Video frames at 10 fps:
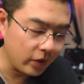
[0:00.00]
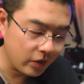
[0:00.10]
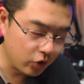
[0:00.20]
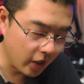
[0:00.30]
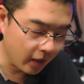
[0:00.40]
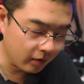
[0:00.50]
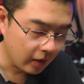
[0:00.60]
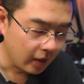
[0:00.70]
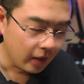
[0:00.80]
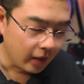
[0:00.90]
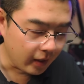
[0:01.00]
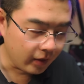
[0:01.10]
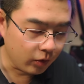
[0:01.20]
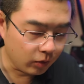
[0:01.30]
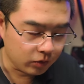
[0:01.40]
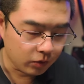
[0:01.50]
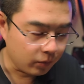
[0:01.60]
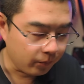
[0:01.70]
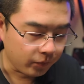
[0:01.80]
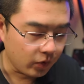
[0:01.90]
WeChat, and
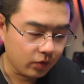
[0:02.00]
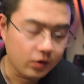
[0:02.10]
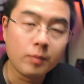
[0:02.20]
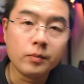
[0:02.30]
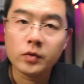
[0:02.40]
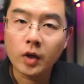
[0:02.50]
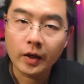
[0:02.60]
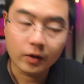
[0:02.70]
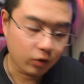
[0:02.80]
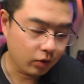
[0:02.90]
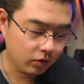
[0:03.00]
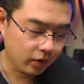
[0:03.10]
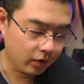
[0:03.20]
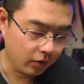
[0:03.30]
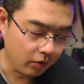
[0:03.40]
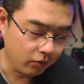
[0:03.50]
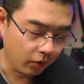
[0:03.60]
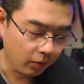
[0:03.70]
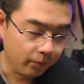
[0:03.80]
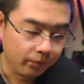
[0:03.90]
also in some diagnostic info.